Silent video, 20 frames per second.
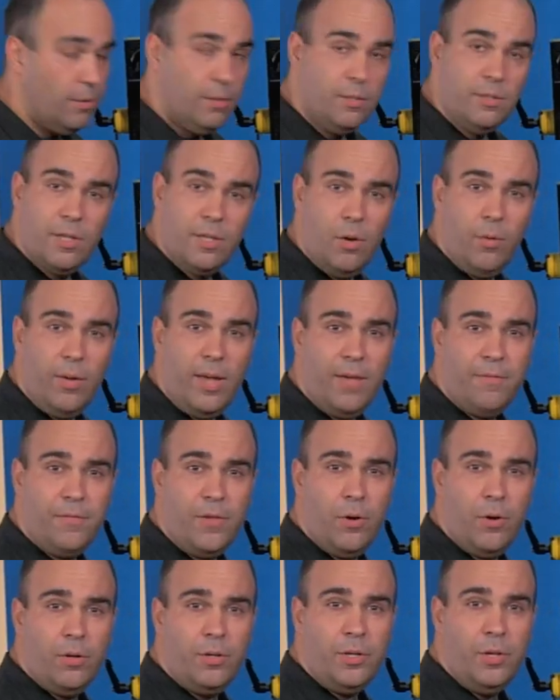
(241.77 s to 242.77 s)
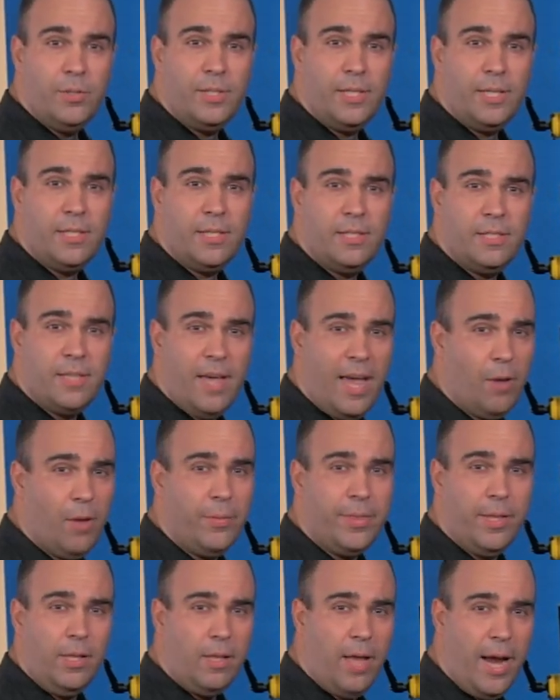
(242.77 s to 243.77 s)
So if you're using a set
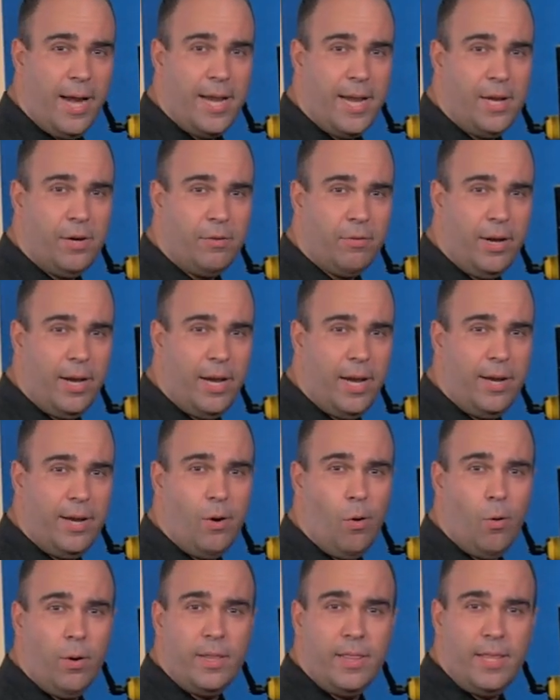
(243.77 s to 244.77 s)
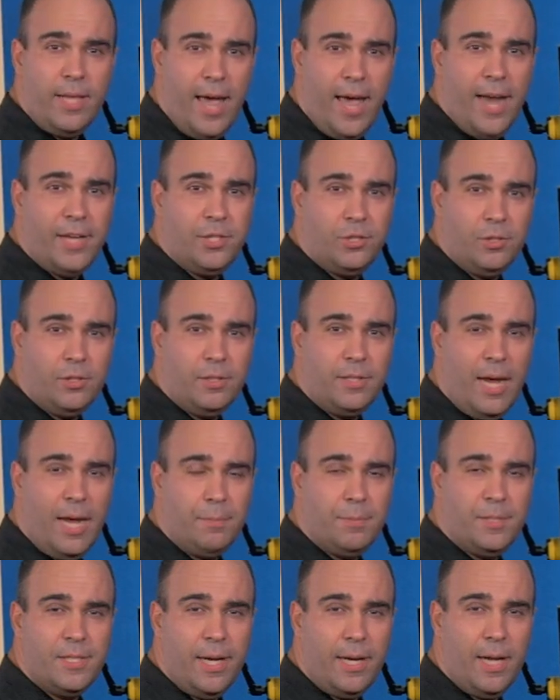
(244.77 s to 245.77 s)
with a lighting grid or a theatrical
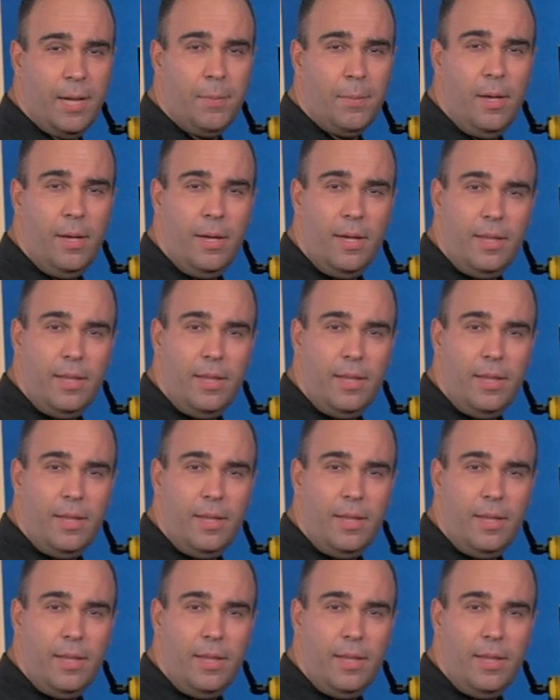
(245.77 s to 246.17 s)
type setup,